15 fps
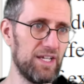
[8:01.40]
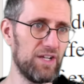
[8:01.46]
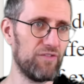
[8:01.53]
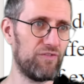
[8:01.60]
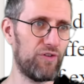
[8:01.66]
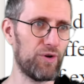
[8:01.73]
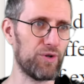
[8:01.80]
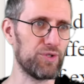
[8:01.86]

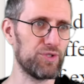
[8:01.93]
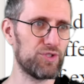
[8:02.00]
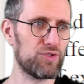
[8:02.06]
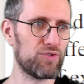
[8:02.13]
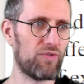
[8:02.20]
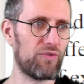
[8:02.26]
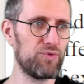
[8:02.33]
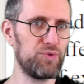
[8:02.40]

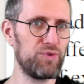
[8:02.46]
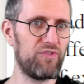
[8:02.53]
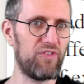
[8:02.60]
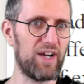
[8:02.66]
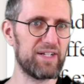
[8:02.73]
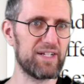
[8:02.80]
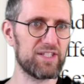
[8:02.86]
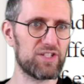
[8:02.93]
First, through new
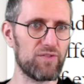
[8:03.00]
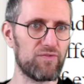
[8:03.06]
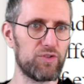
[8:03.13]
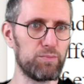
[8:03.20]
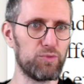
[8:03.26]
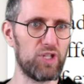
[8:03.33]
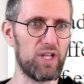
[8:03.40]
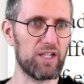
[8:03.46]
findings of the
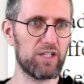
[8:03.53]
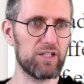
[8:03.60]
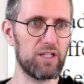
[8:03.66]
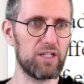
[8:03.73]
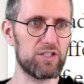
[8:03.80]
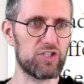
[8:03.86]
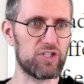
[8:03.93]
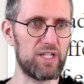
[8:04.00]

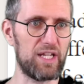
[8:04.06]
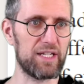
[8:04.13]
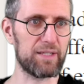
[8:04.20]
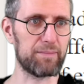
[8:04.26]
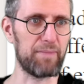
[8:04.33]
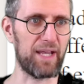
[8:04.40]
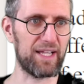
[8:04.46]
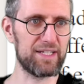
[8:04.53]
molecular genetic
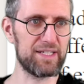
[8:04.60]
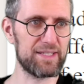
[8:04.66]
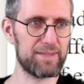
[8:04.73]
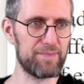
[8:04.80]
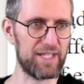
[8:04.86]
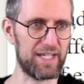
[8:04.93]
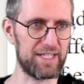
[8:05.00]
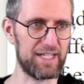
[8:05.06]

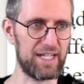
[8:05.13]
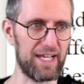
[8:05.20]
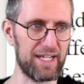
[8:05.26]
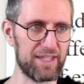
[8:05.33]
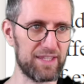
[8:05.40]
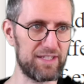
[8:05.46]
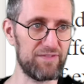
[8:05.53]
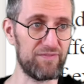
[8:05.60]
mechanisms
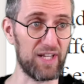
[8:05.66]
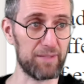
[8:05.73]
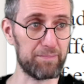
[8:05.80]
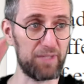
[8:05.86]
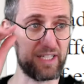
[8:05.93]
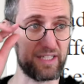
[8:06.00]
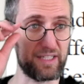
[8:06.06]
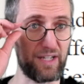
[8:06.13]
underlying the
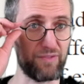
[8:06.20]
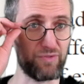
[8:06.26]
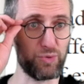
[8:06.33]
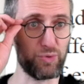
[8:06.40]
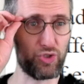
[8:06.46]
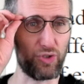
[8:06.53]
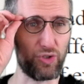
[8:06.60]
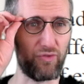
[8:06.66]
development and
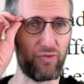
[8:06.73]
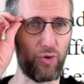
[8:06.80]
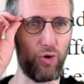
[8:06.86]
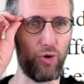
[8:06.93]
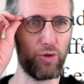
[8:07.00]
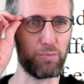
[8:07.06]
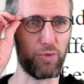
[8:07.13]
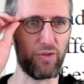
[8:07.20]
evolution of
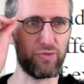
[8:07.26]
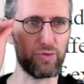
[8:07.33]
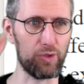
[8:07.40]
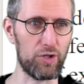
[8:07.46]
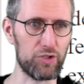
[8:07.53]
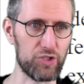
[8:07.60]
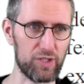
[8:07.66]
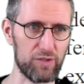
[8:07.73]
all
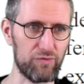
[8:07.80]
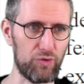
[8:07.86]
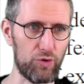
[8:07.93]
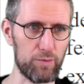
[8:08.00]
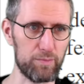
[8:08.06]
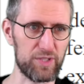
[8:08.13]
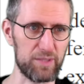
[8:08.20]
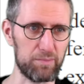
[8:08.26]
morphological
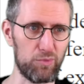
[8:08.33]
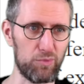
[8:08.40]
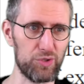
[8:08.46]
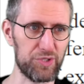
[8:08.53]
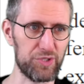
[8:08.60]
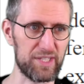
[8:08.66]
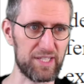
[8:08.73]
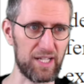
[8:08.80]
forms in
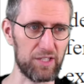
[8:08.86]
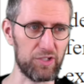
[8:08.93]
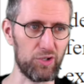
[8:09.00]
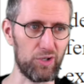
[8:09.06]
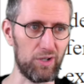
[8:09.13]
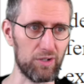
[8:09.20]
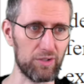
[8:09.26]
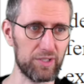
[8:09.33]
multicellular
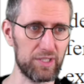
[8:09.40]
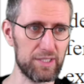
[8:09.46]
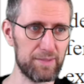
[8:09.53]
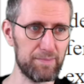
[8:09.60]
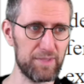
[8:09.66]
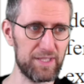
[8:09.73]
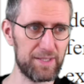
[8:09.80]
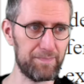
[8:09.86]

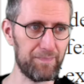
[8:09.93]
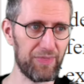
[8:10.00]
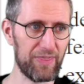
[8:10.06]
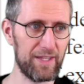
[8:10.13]
organisms.